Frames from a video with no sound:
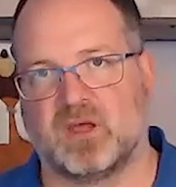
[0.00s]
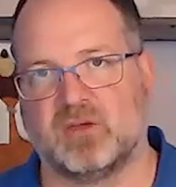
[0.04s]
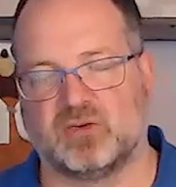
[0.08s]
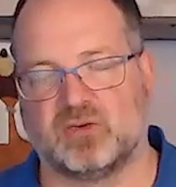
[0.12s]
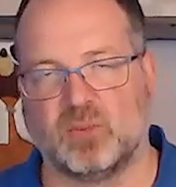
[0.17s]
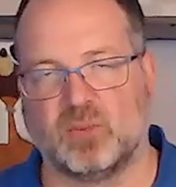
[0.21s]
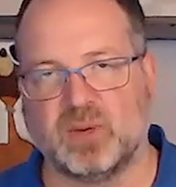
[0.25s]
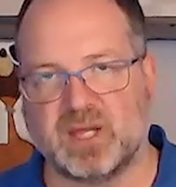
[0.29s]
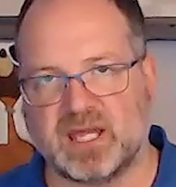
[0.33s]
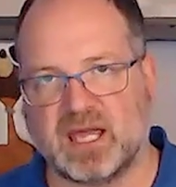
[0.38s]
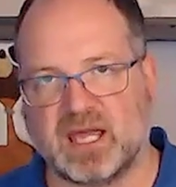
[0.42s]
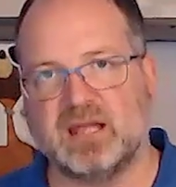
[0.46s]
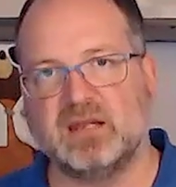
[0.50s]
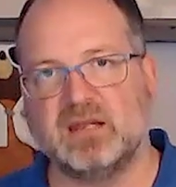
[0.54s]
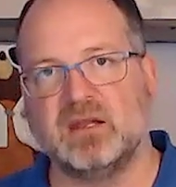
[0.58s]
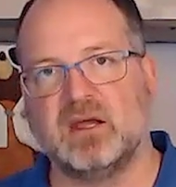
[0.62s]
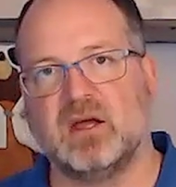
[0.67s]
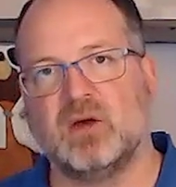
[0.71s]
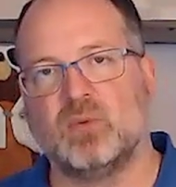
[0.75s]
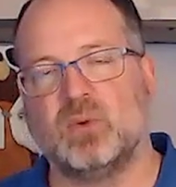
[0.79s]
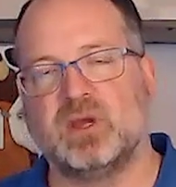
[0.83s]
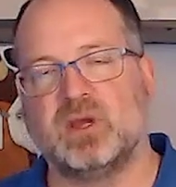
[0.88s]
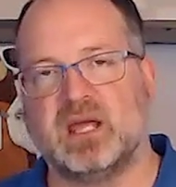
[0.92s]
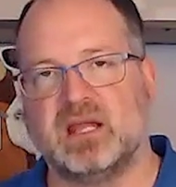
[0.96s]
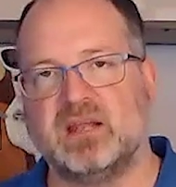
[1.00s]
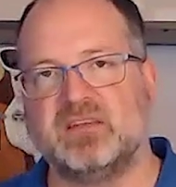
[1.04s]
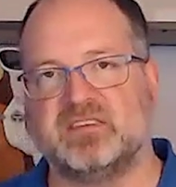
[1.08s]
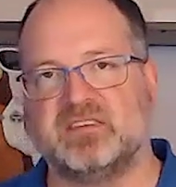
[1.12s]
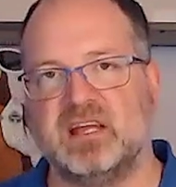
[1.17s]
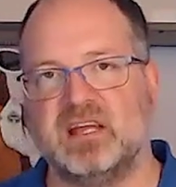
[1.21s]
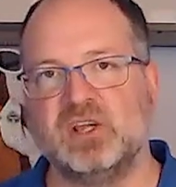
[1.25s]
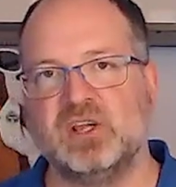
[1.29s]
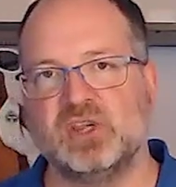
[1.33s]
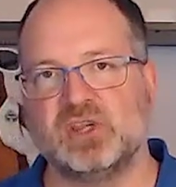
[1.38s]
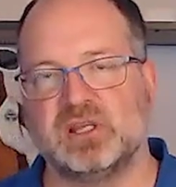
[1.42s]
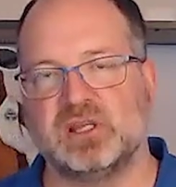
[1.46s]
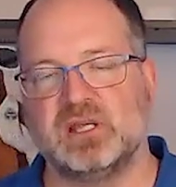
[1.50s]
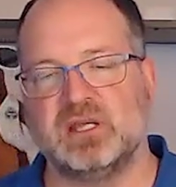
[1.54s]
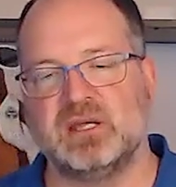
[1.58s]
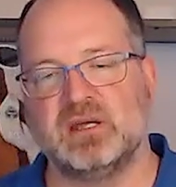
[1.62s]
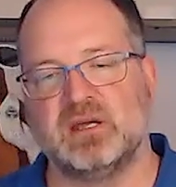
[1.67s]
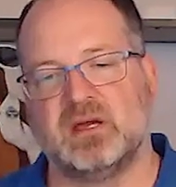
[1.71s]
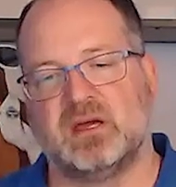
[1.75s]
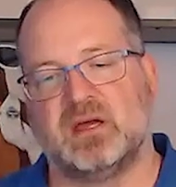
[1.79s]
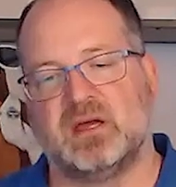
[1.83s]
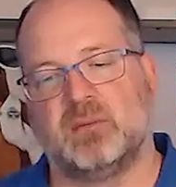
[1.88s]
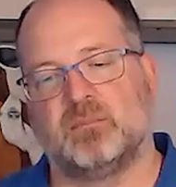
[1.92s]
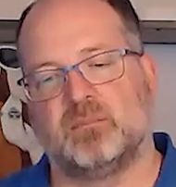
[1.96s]
So we can
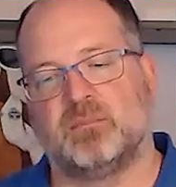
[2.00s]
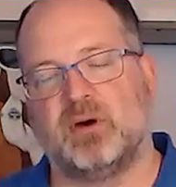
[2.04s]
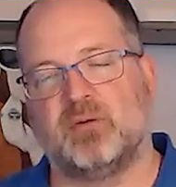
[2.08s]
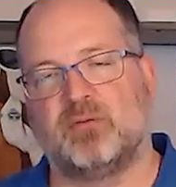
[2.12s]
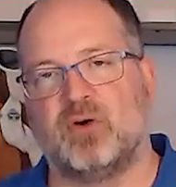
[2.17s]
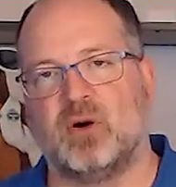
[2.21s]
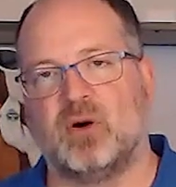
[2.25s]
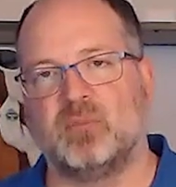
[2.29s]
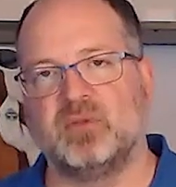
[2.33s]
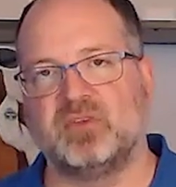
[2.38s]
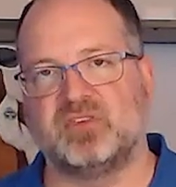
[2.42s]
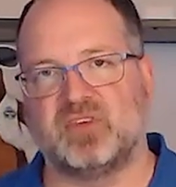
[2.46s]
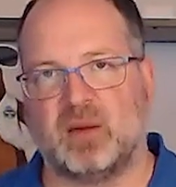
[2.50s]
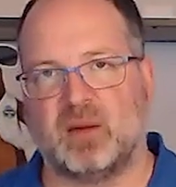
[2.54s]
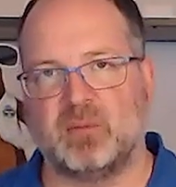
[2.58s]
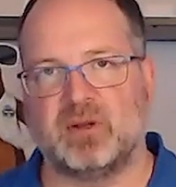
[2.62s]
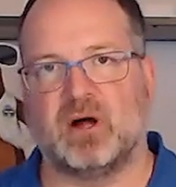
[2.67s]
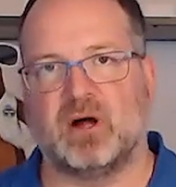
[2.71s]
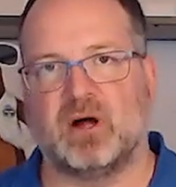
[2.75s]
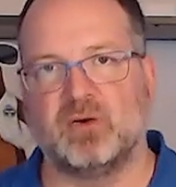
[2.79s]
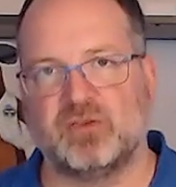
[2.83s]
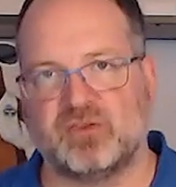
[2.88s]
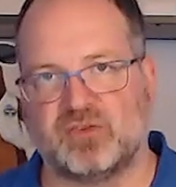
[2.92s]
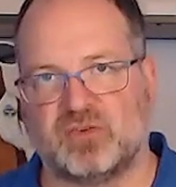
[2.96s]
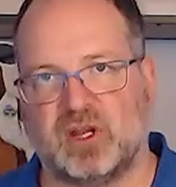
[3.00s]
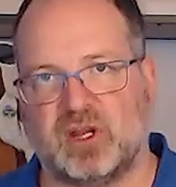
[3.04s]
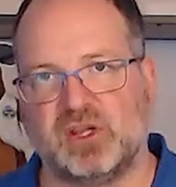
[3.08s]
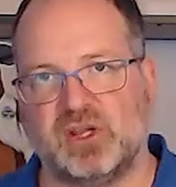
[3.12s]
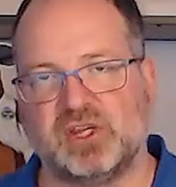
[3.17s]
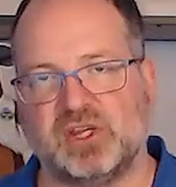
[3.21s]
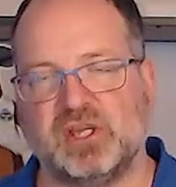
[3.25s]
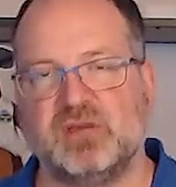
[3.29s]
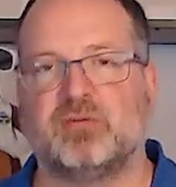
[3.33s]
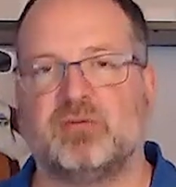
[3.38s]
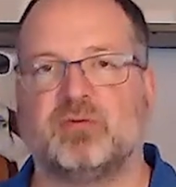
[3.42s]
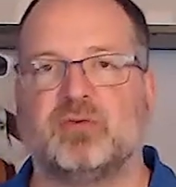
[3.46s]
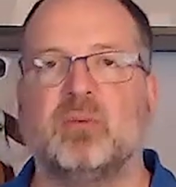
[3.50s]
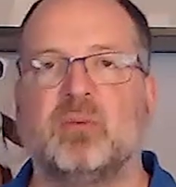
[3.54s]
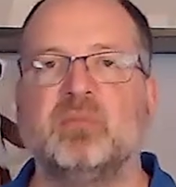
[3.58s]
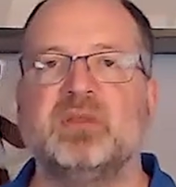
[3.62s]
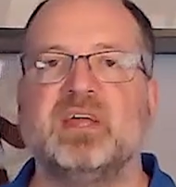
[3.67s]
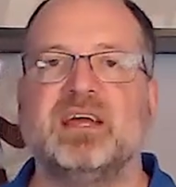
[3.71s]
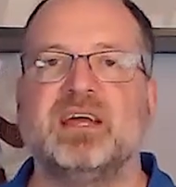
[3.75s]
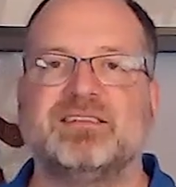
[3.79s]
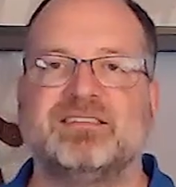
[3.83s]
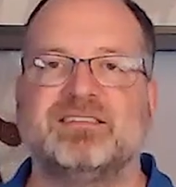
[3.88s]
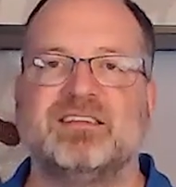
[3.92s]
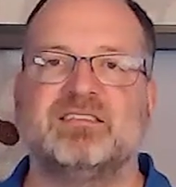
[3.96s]
essentially perform this habit out strategy from
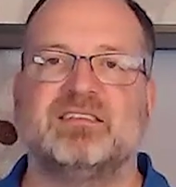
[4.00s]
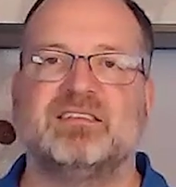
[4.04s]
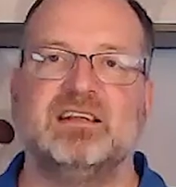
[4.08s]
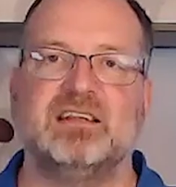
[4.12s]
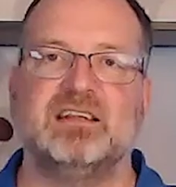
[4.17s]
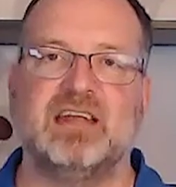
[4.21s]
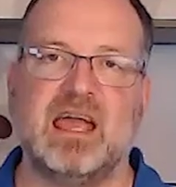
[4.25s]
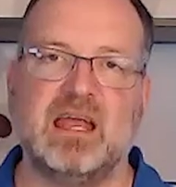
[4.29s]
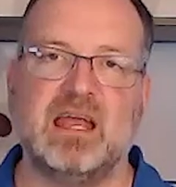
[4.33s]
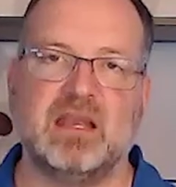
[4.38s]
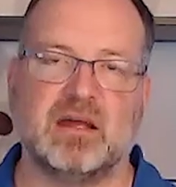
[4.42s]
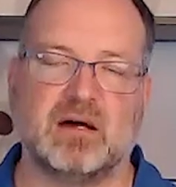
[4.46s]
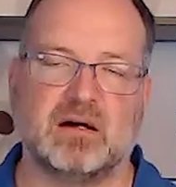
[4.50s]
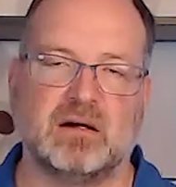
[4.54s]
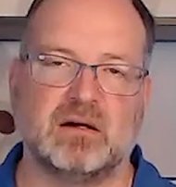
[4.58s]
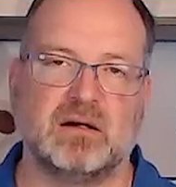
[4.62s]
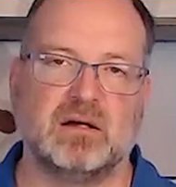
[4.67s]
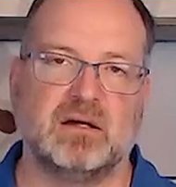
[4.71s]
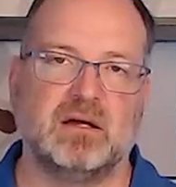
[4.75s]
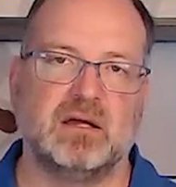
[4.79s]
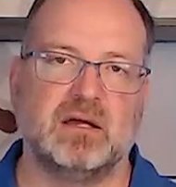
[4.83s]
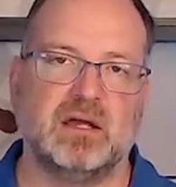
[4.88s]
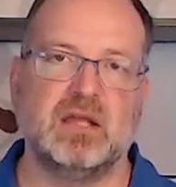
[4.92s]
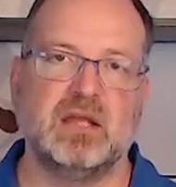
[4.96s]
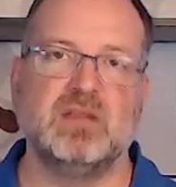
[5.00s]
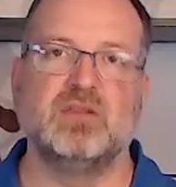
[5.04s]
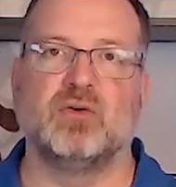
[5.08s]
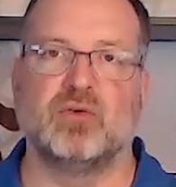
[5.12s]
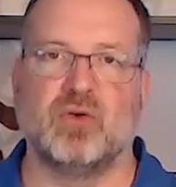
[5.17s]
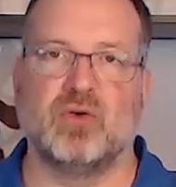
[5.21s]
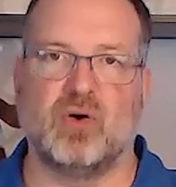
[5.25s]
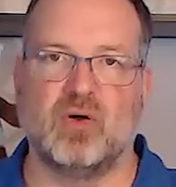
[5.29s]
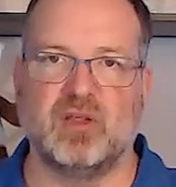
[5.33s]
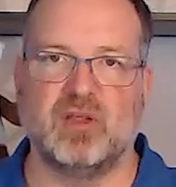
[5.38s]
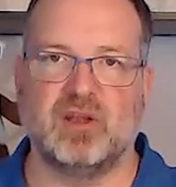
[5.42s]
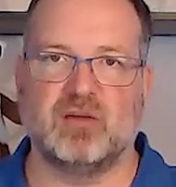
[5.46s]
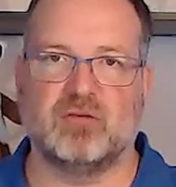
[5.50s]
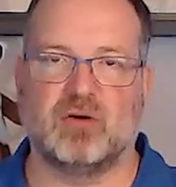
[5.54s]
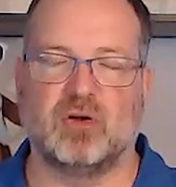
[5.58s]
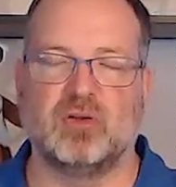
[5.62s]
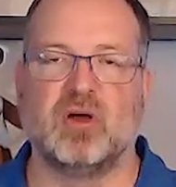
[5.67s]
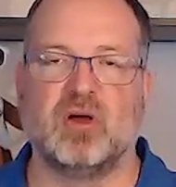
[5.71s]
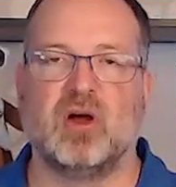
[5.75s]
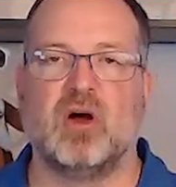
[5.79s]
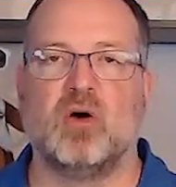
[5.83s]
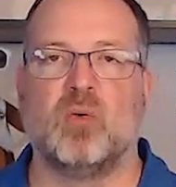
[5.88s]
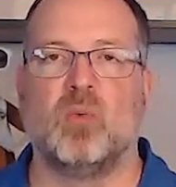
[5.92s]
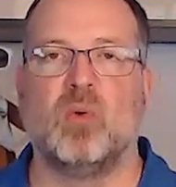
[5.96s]
the existing data in the raw data
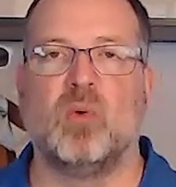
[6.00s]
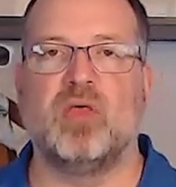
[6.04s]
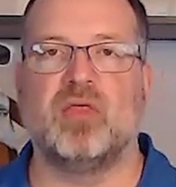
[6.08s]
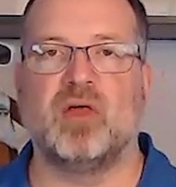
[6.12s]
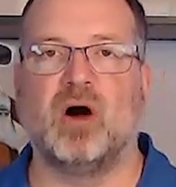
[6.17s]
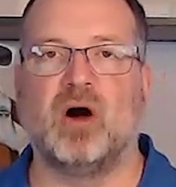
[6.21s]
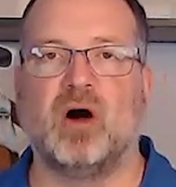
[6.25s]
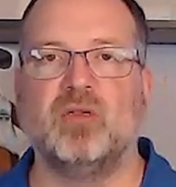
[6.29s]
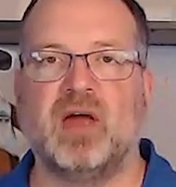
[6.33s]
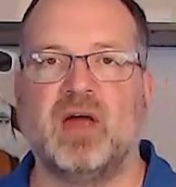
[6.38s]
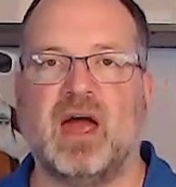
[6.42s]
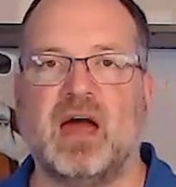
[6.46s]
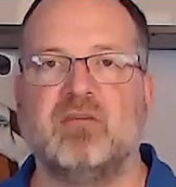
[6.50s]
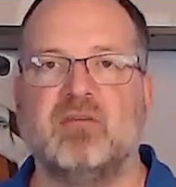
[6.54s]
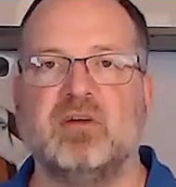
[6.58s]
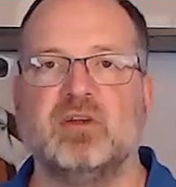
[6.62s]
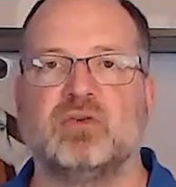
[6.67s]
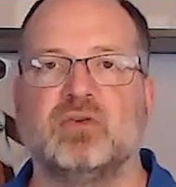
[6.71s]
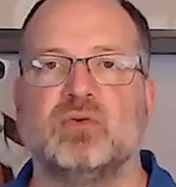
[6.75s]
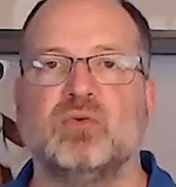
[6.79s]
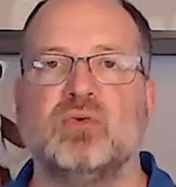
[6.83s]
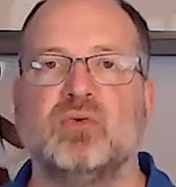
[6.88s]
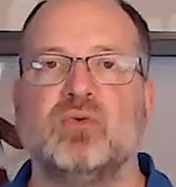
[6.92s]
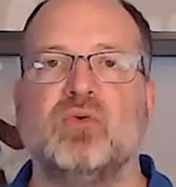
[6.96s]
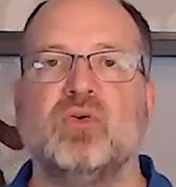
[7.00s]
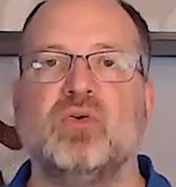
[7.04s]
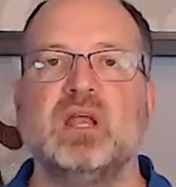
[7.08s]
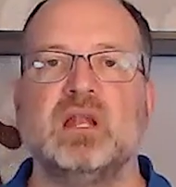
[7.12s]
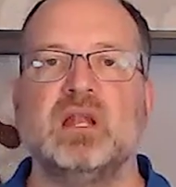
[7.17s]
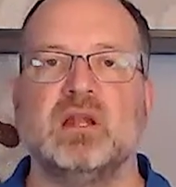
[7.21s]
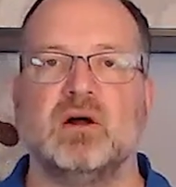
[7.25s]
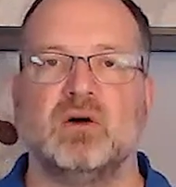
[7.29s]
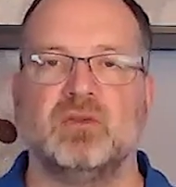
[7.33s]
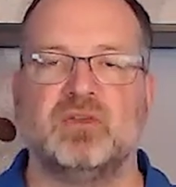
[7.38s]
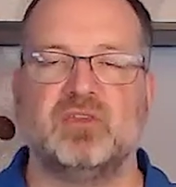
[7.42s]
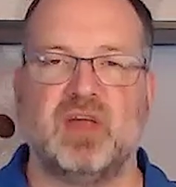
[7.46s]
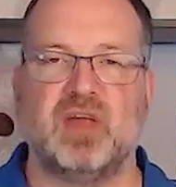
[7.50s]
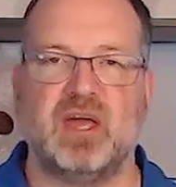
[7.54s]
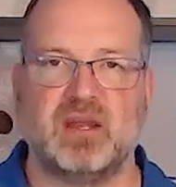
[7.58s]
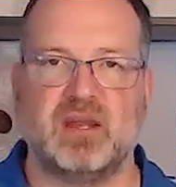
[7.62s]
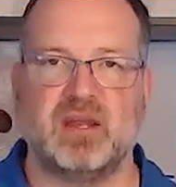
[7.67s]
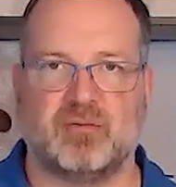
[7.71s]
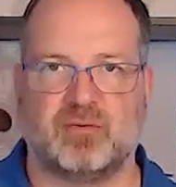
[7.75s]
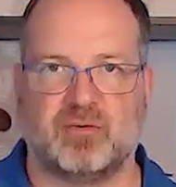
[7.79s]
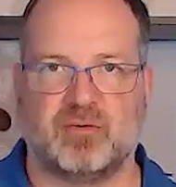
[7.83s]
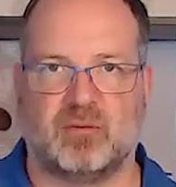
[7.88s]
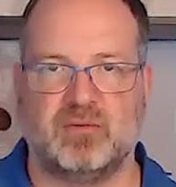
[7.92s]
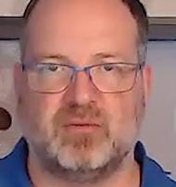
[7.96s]
vault without having to reload the
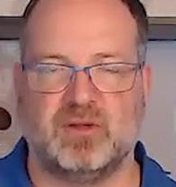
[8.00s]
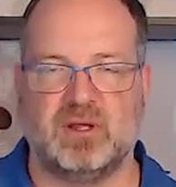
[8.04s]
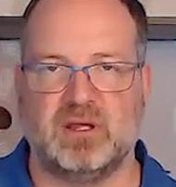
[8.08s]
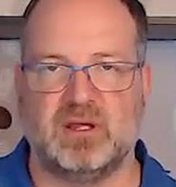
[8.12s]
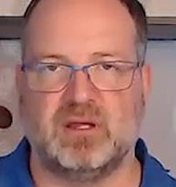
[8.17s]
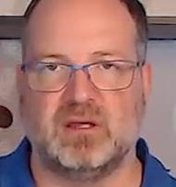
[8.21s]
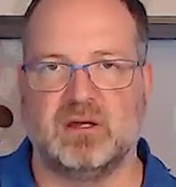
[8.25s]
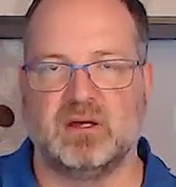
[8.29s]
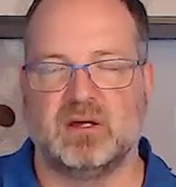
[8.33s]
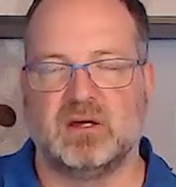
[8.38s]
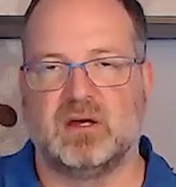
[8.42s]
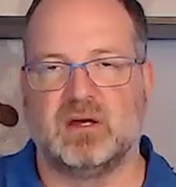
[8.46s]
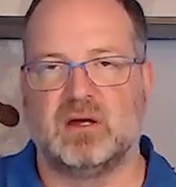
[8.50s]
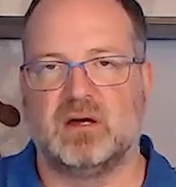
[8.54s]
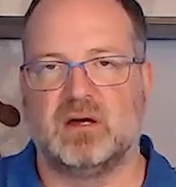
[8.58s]
data from the